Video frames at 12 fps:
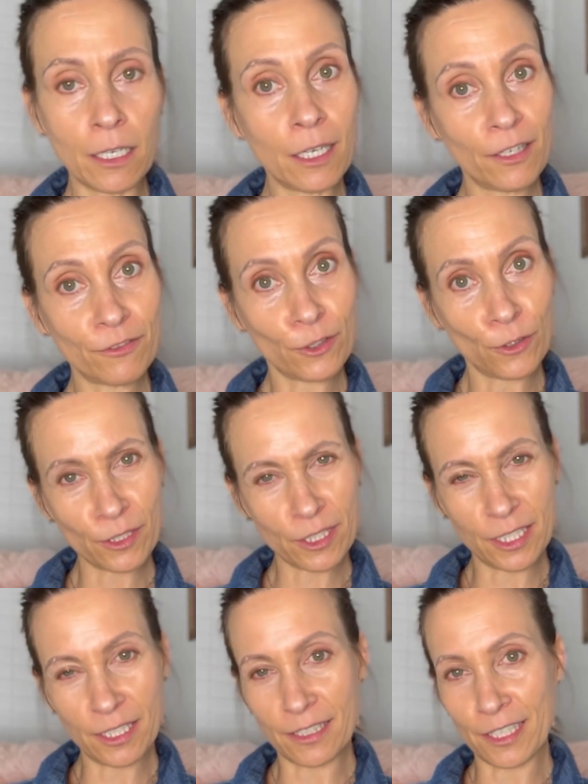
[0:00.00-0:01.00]
Of course,
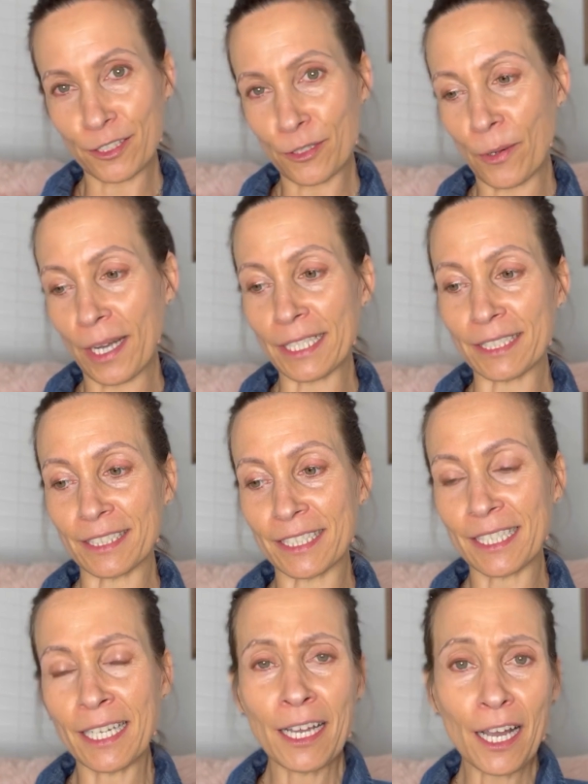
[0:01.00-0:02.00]
he says
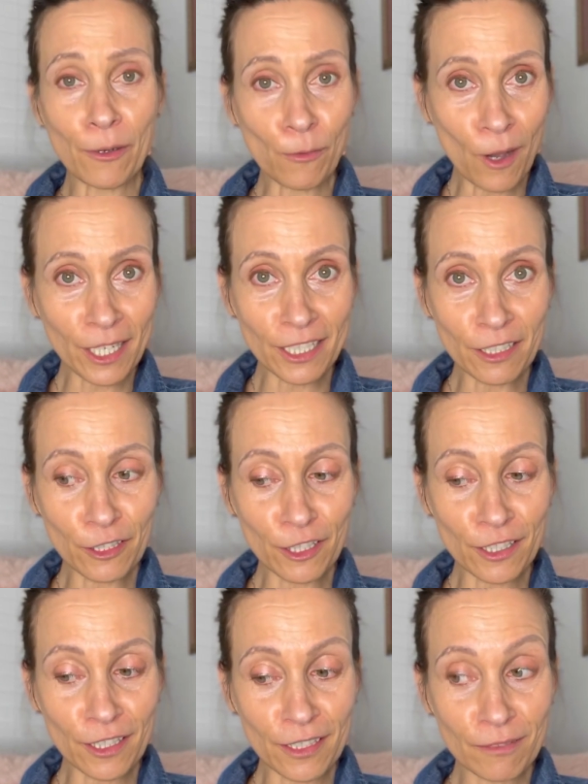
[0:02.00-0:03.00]
quietly, I wanted to
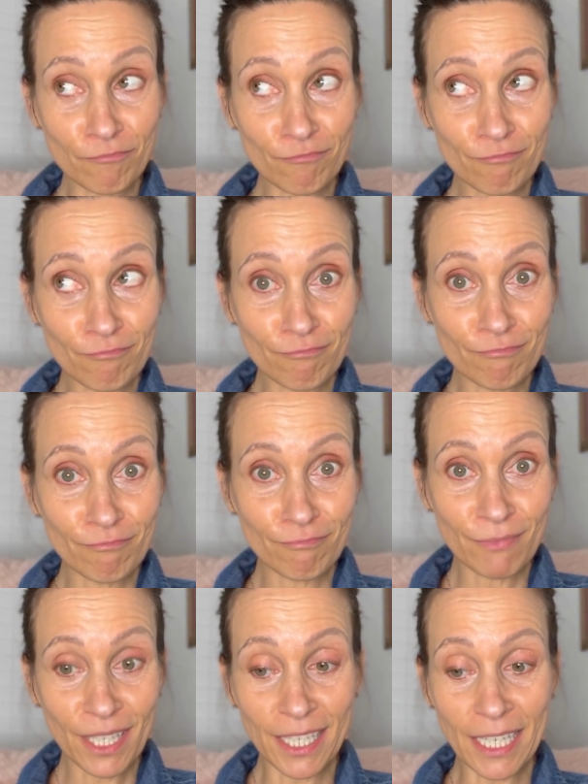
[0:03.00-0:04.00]
look.
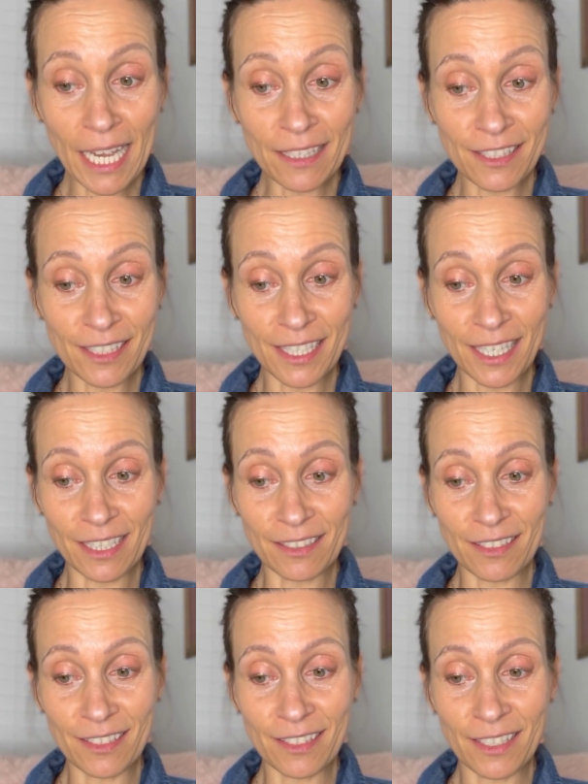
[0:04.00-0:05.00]
He
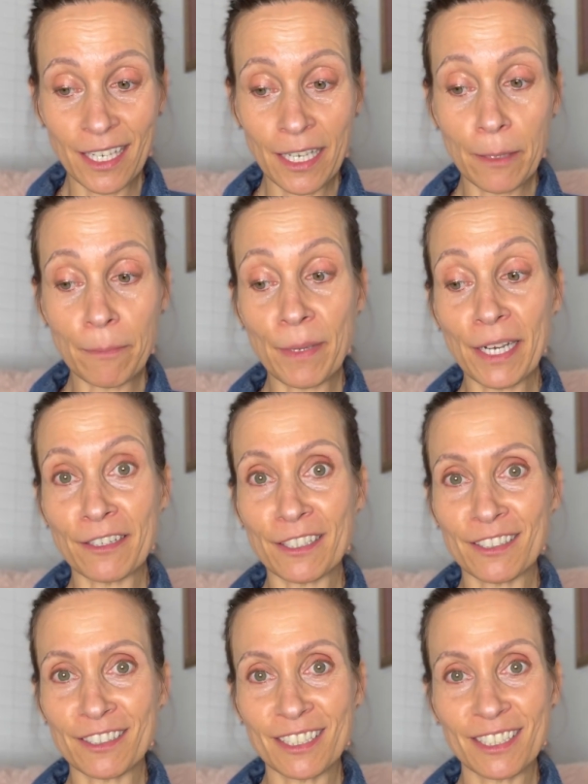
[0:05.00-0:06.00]
hesitates,
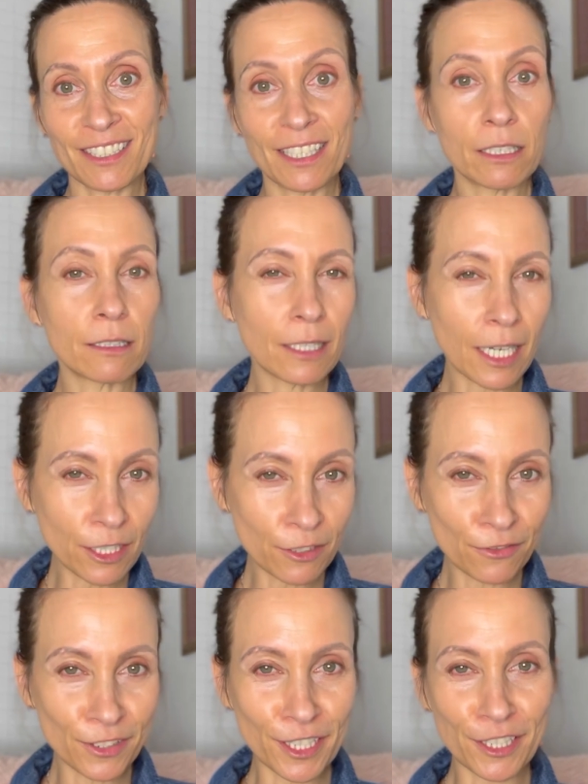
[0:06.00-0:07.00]
embarrassed. Nice
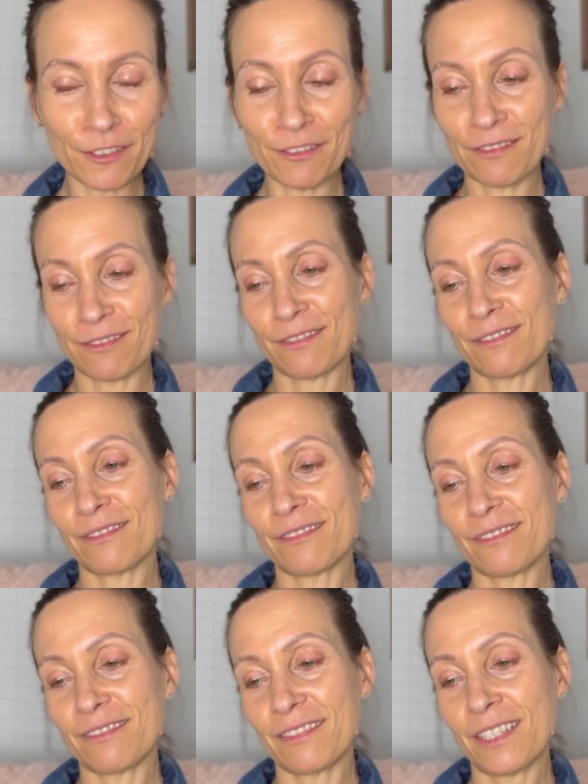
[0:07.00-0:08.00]
for you.
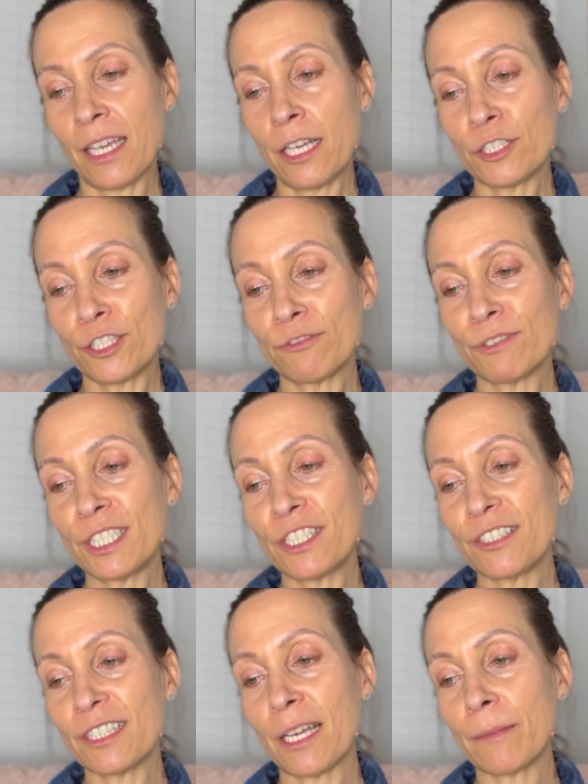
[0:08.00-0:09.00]
She
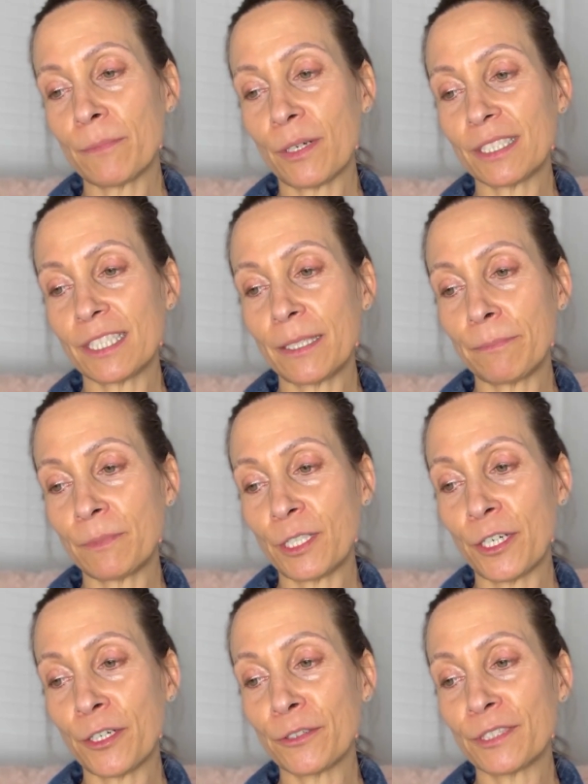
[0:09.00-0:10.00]
reaches up on
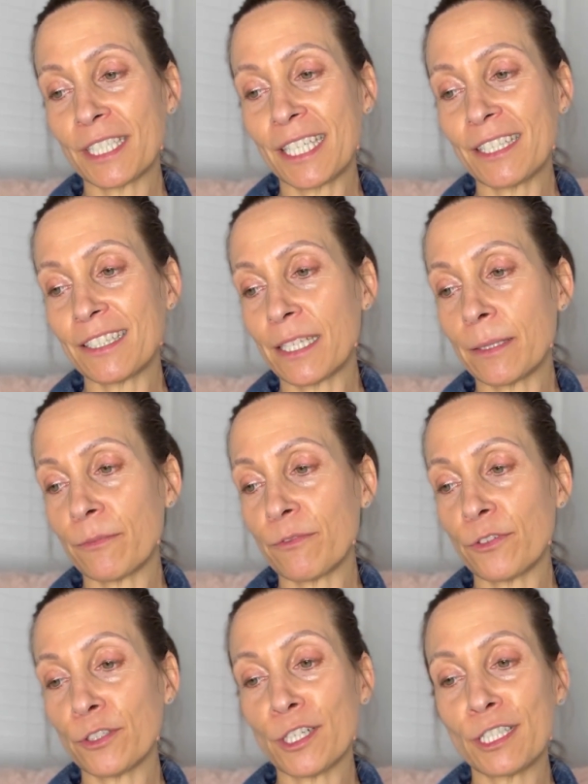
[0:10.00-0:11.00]
tiptoe to kiss him
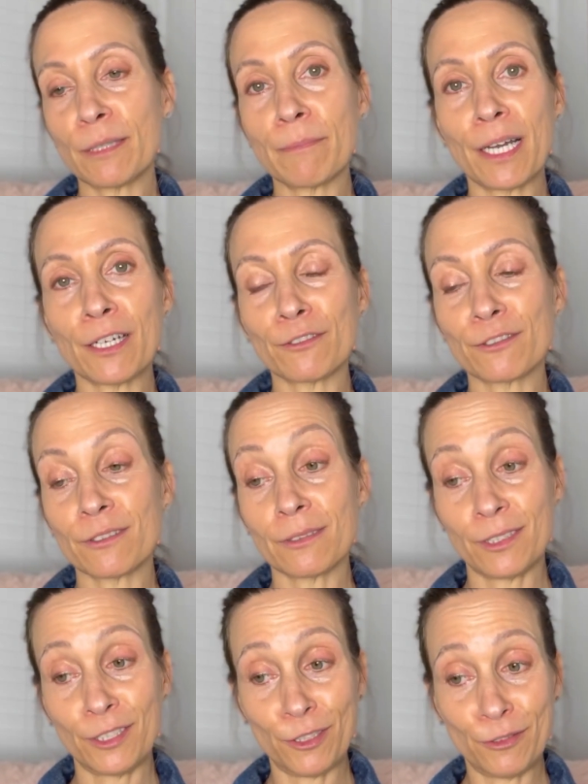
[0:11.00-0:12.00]
full on the mouth.
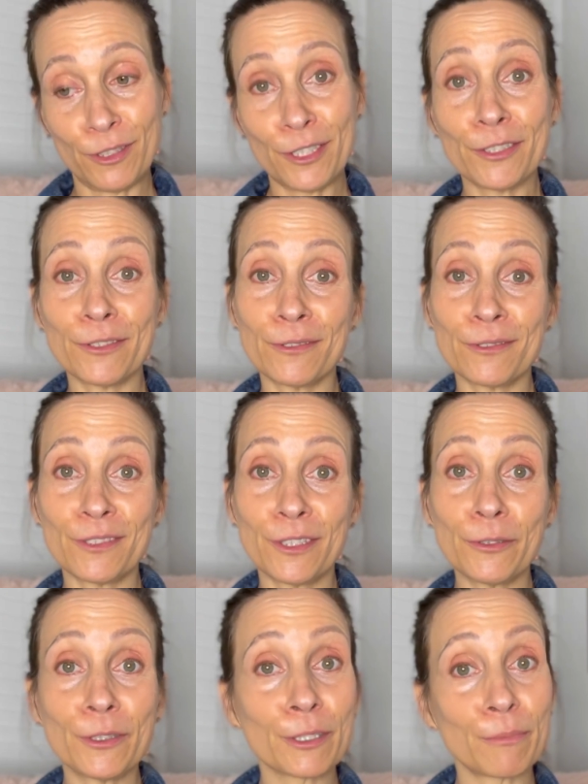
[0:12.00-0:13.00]
You do.
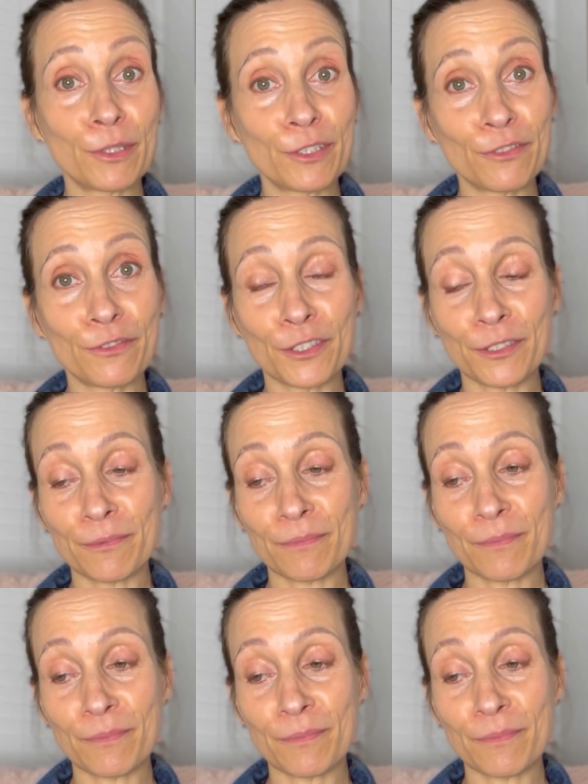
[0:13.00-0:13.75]
You look beautiful.